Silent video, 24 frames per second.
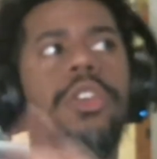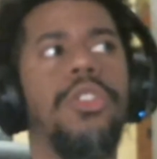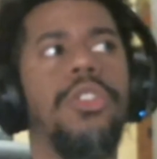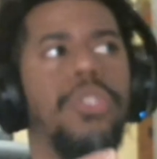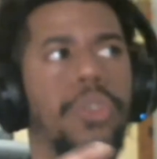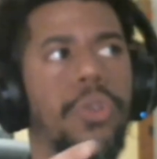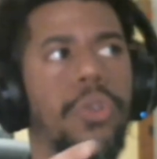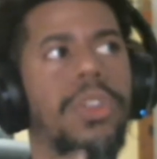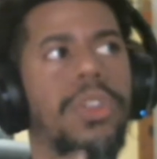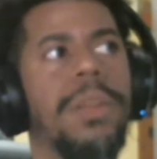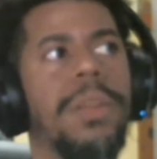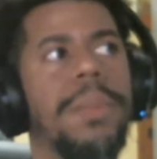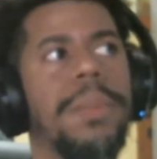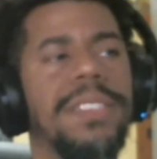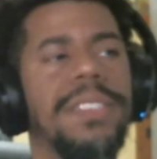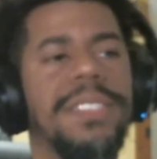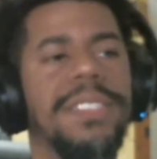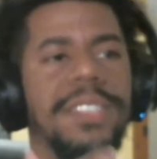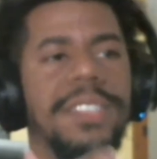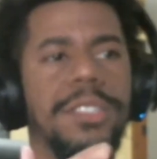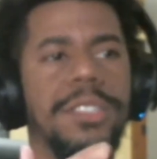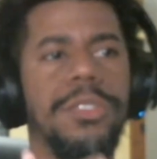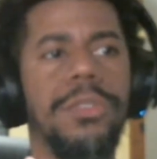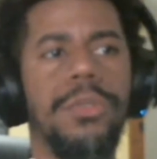you're gonna be the
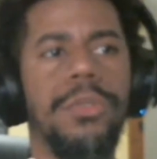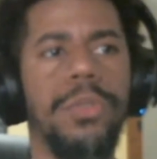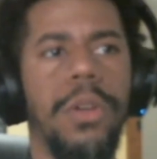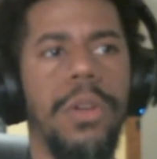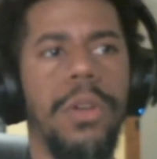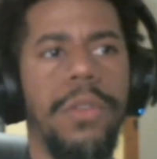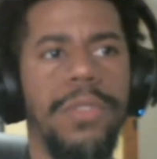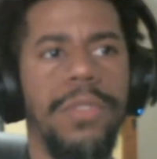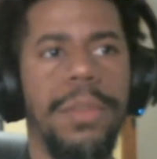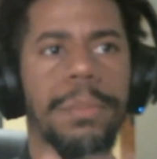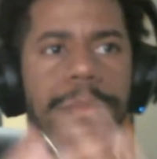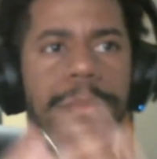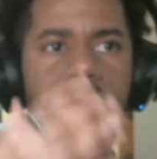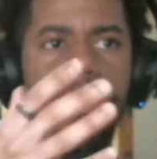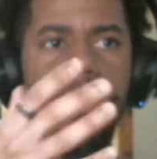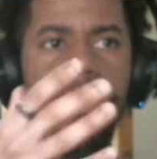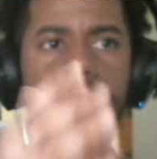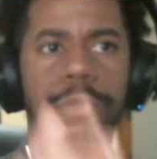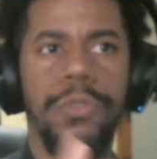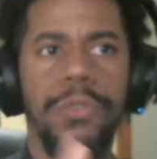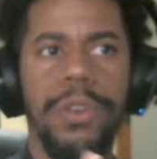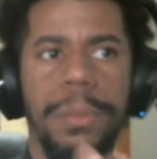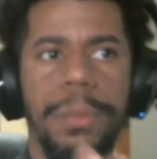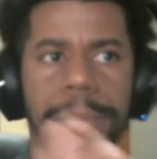successor of the
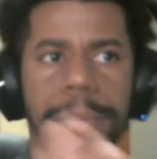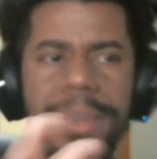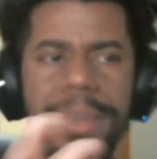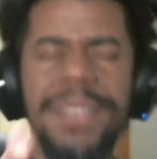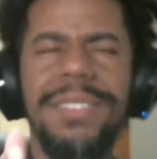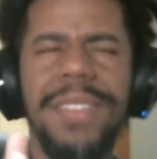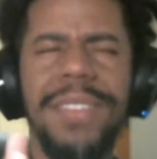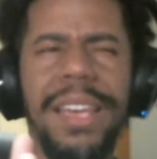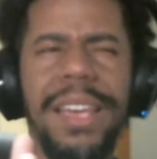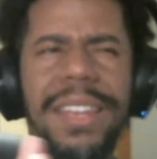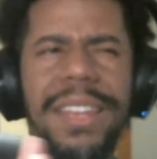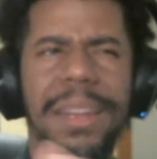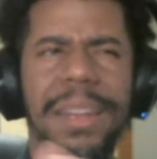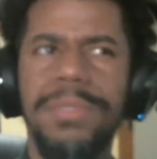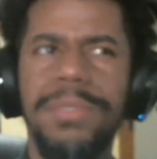for the Beast Titan.